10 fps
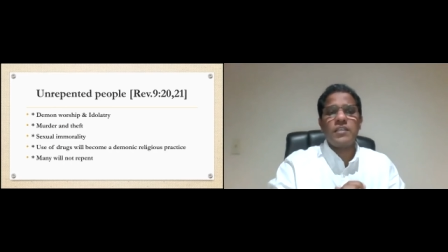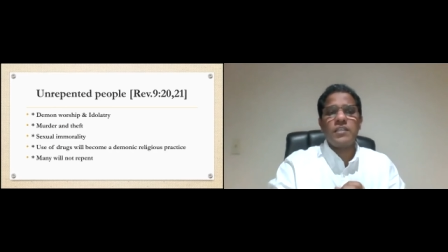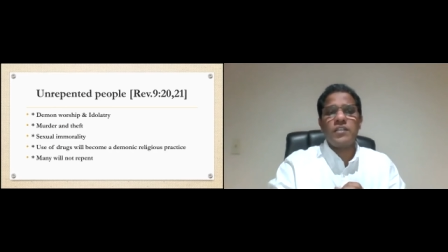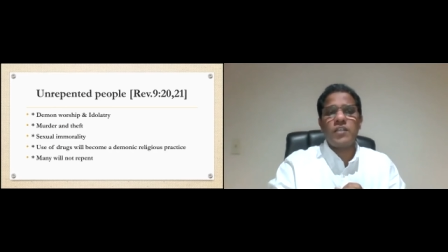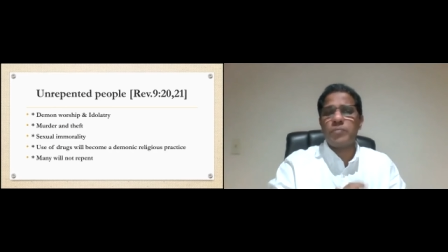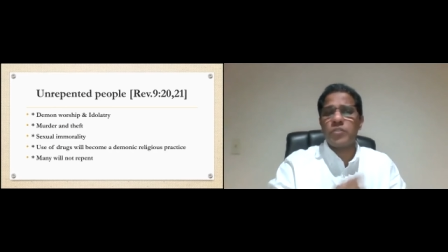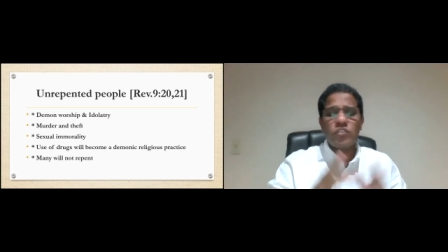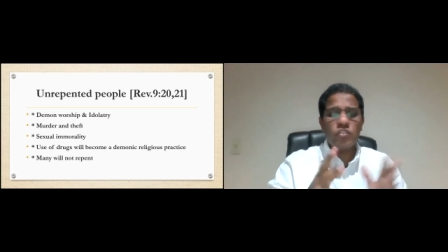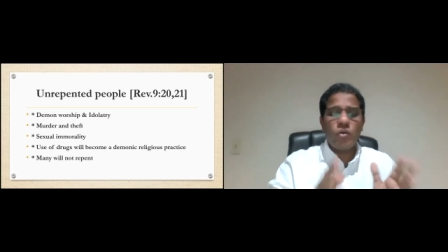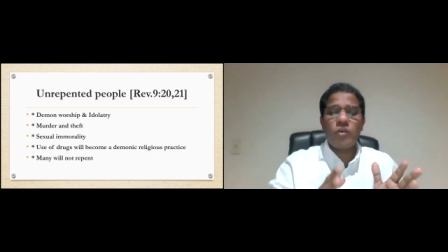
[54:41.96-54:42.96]
You know,
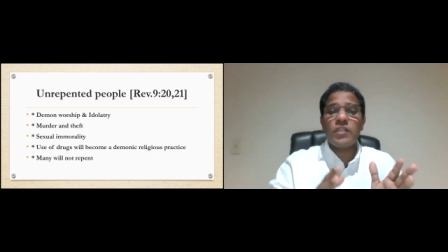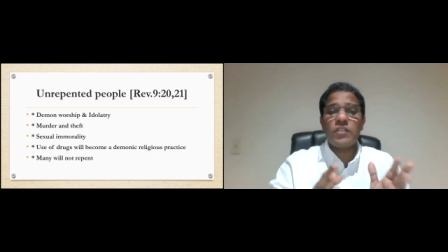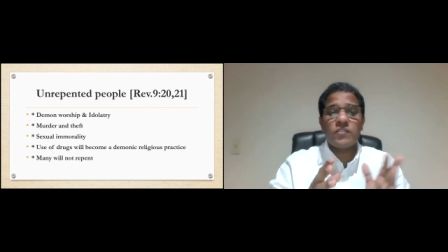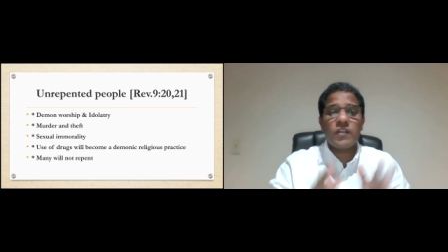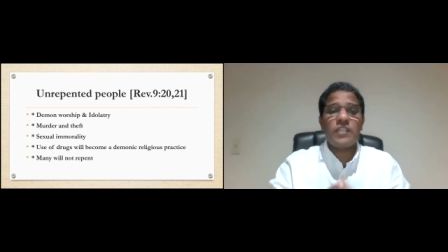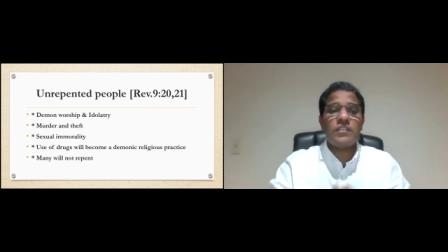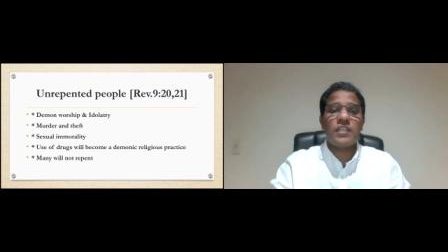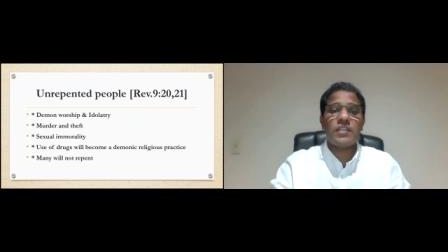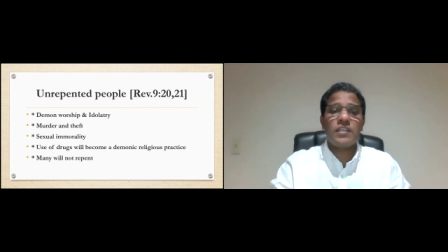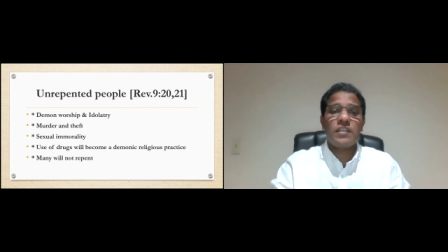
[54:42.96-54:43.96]
Apostle John is
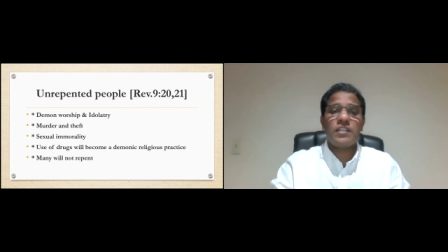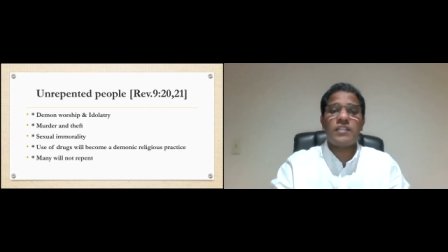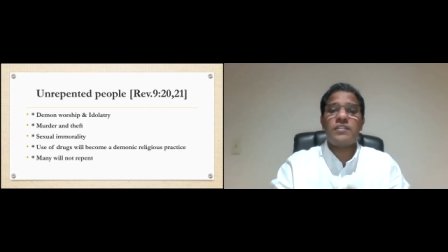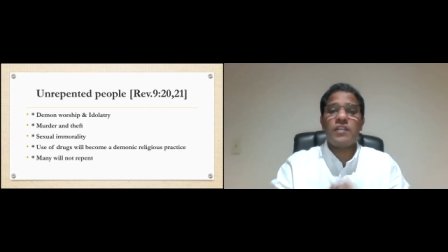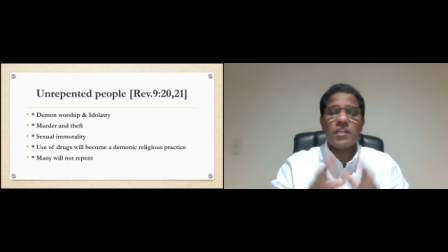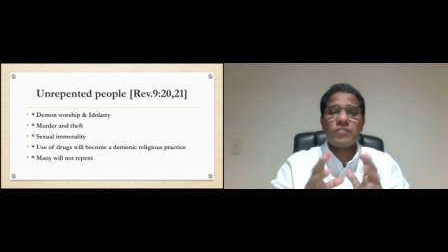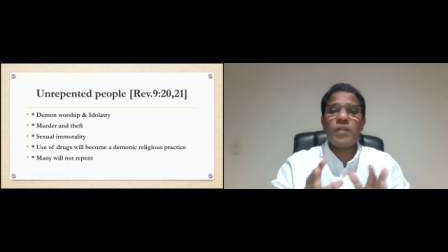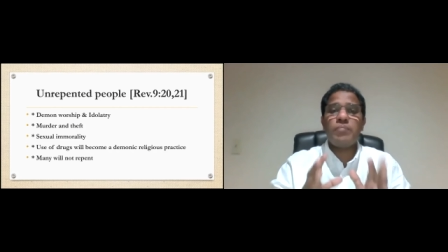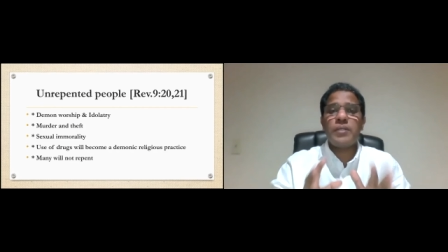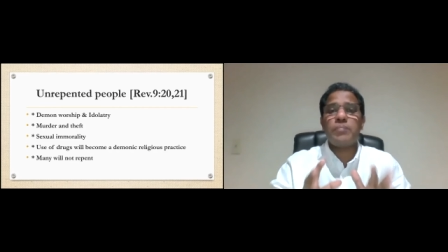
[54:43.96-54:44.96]
writing that there
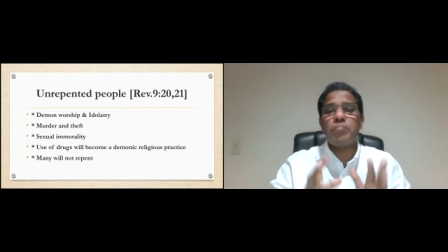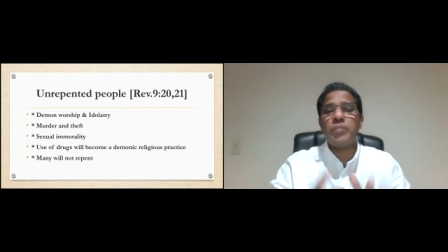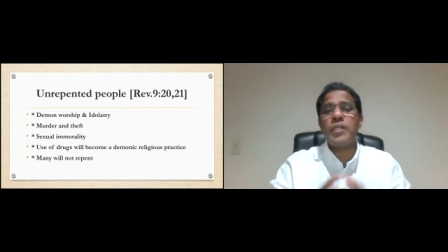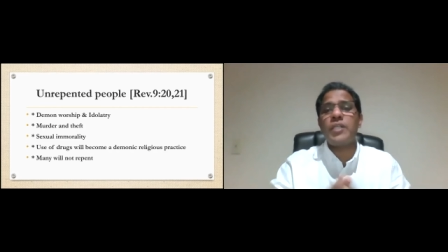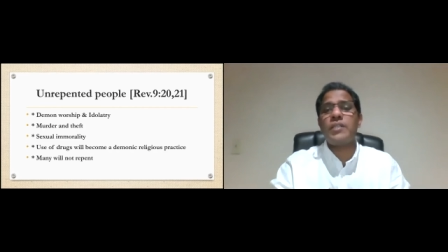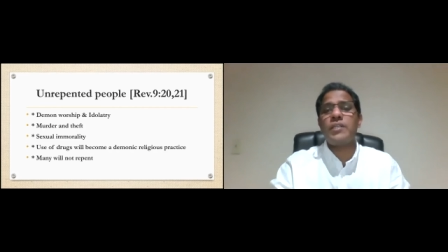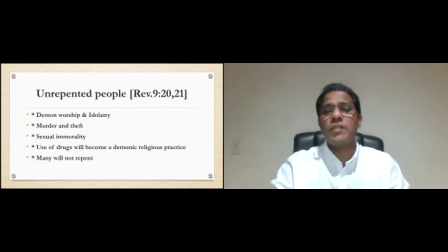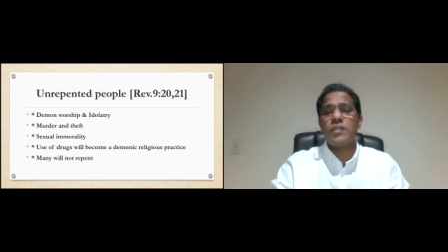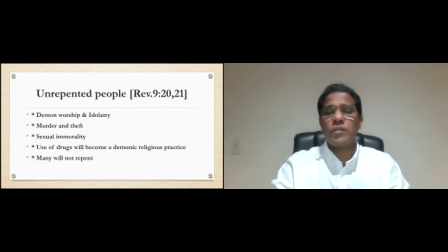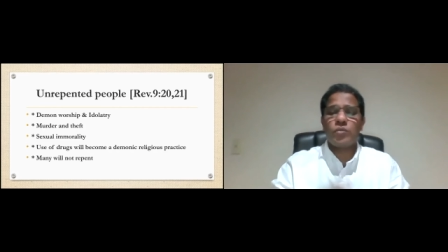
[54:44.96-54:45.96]
will be many
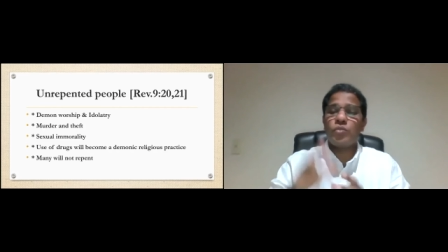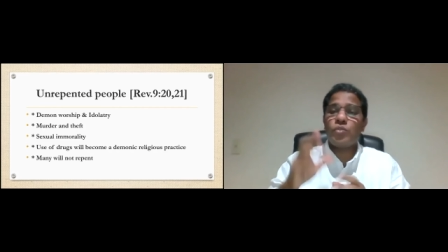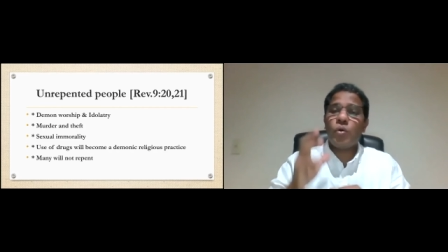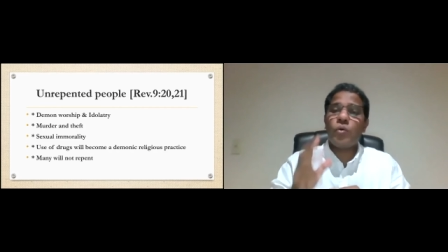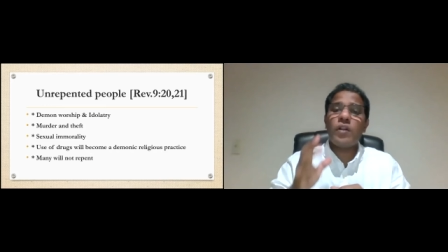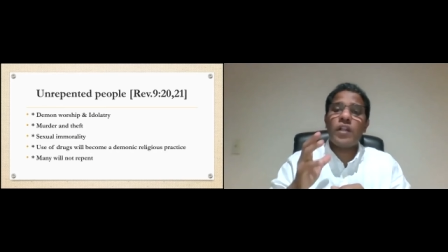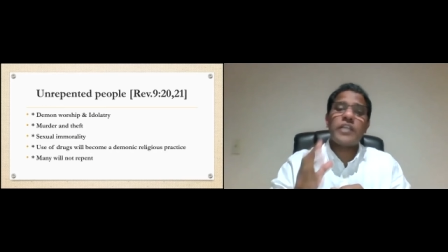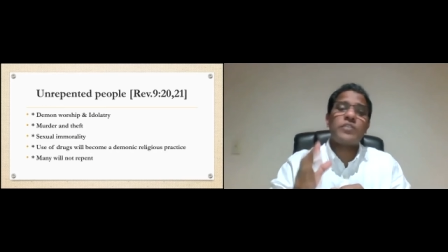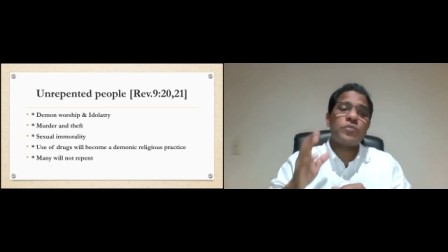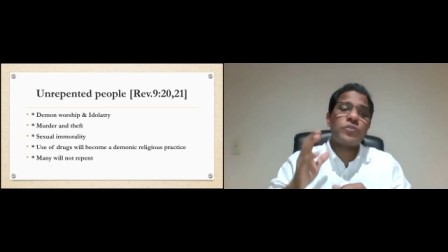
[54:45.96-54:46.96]
who don't
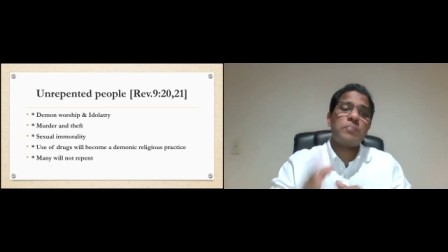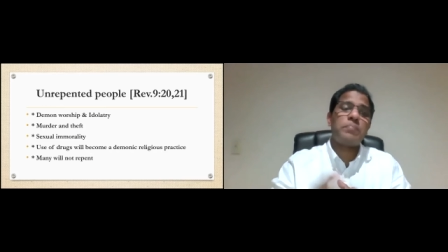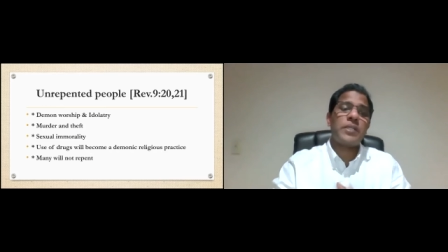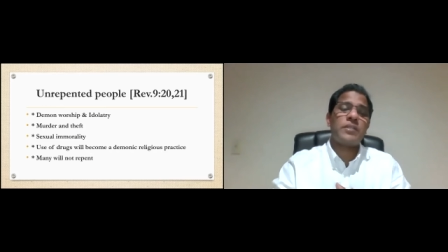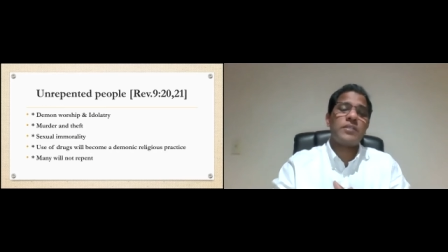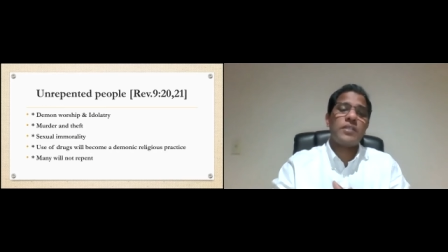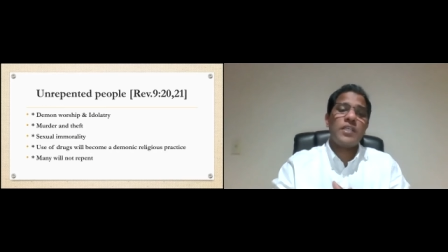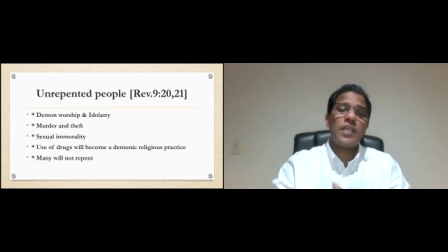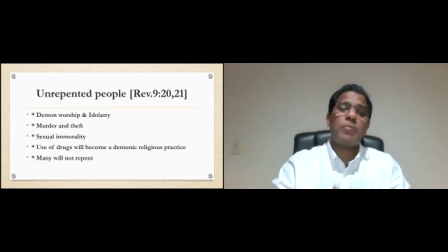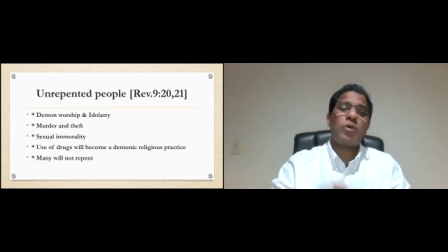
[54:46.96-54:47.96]
like to repent
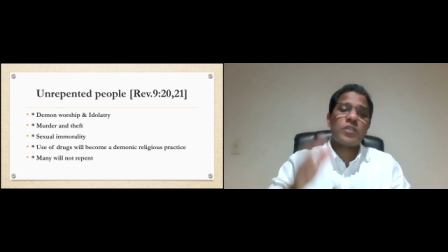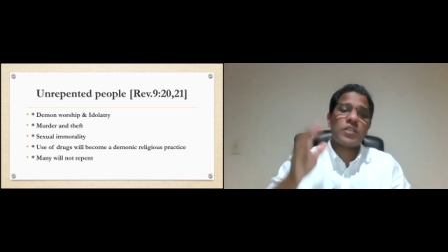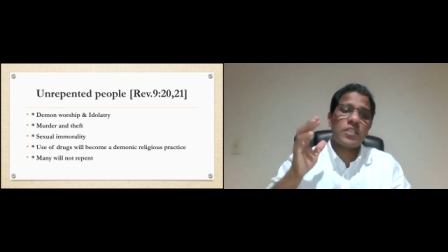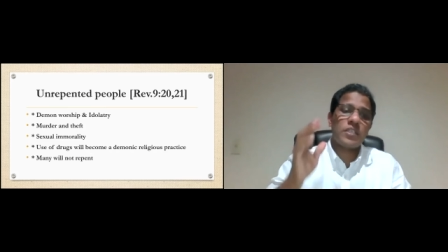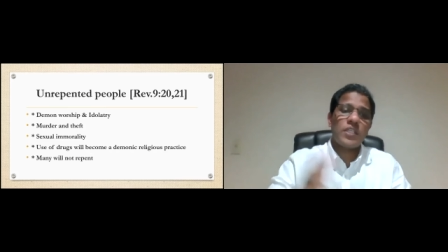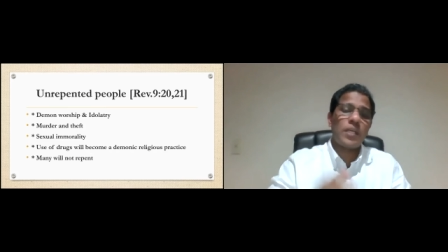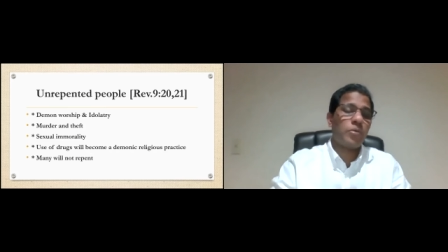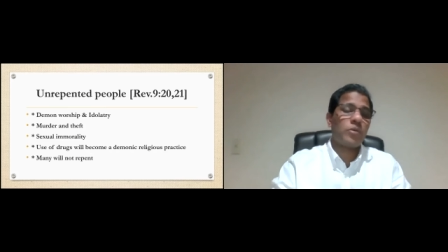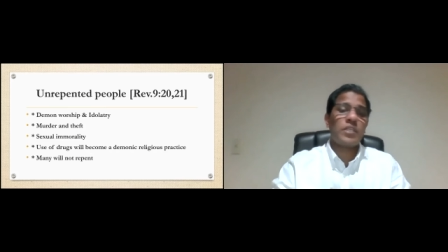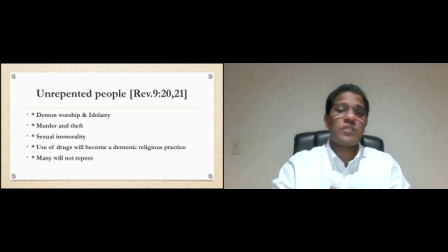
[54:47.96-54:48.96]
about their,
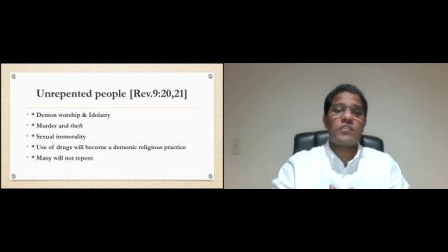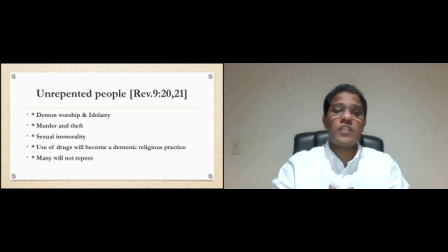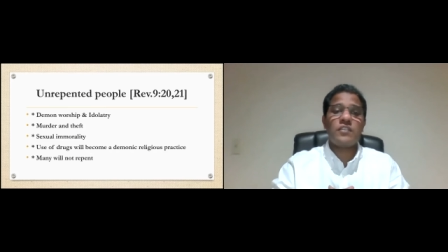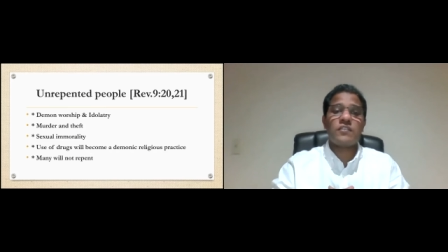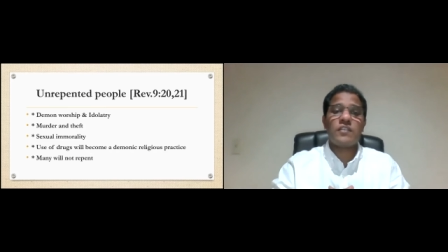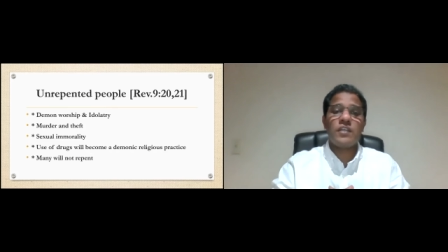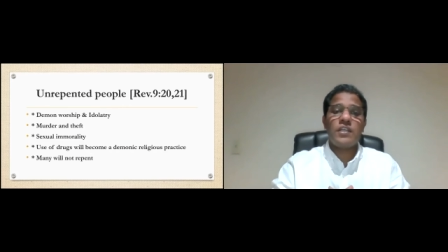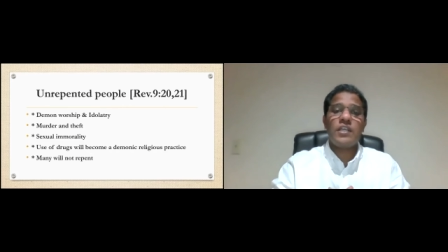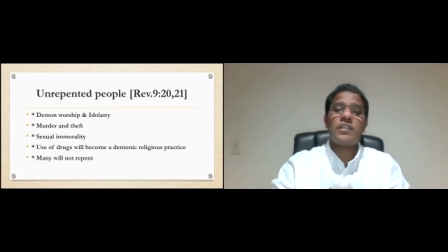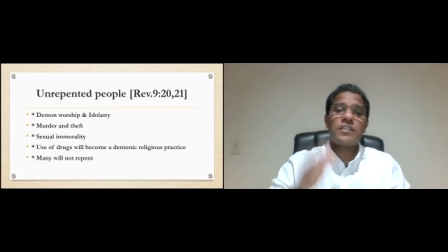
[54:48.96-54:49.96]
about their sins
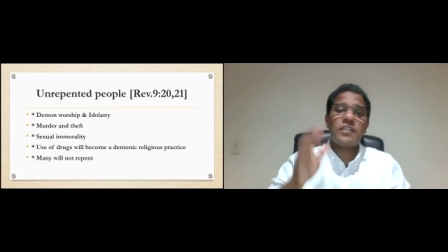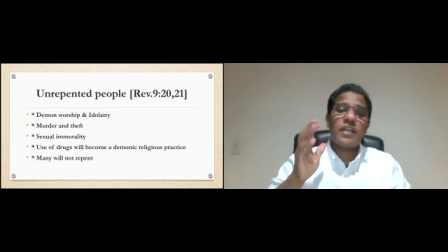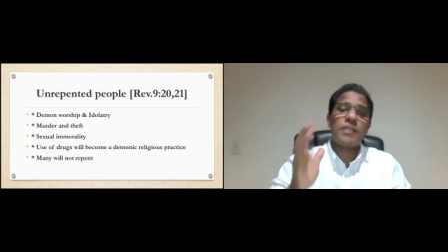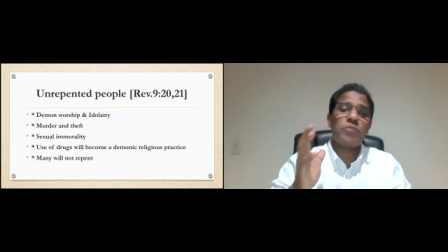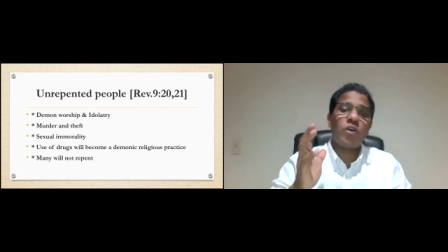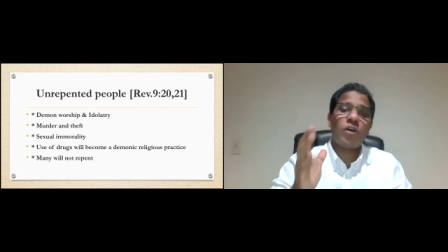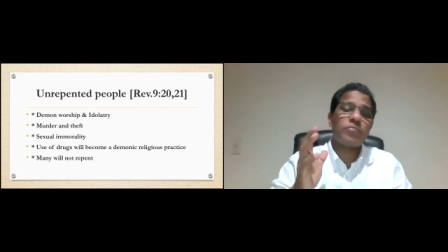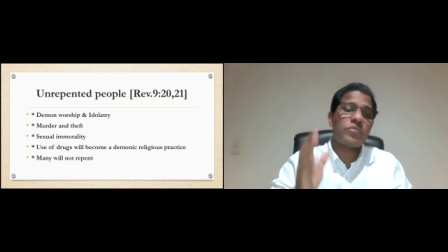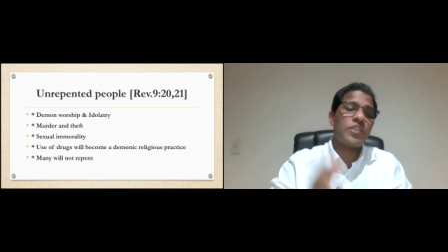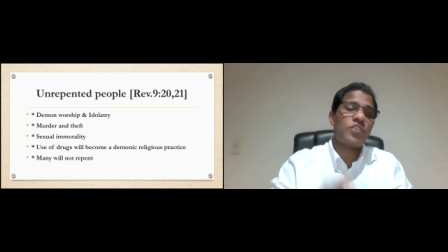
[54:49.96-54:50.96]
in the time of
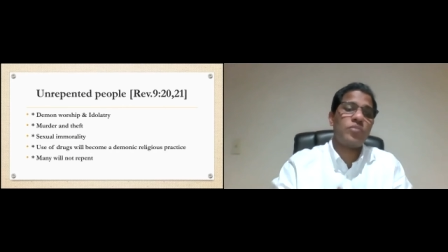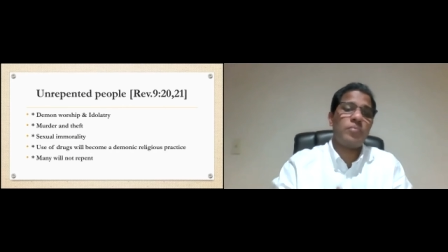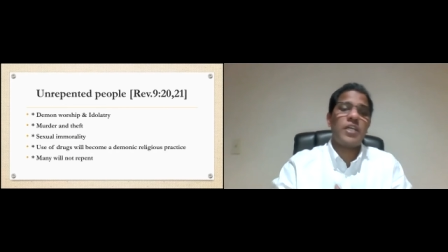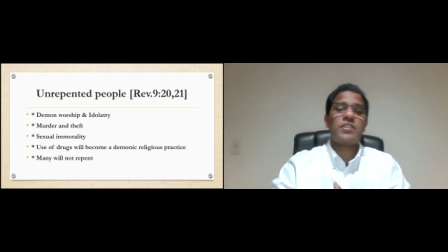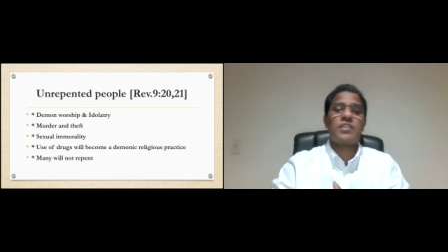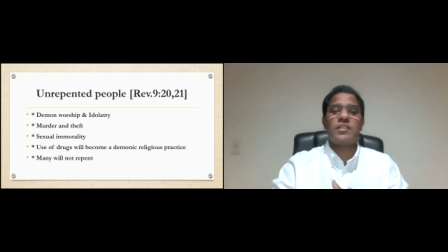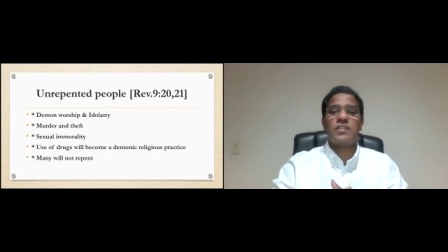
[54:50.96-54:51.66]
great tribulation.